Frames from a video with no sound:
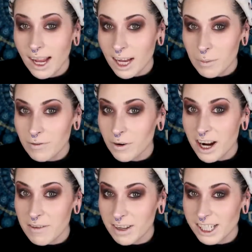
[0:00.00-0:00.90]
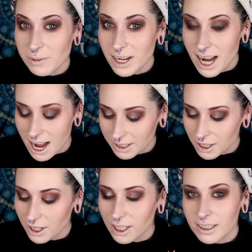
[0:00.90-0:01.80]
And before I finish my eye
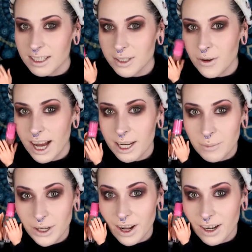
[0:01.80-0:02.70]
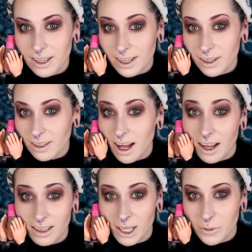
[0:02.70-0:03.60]
look, let's go ahead and put on a little
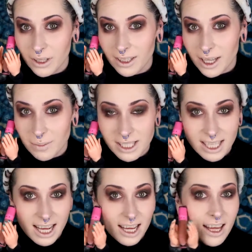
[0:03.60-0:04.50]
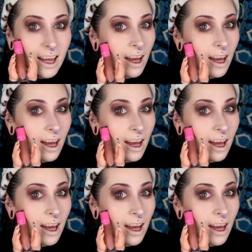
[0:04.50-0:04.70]
liquid lipstick.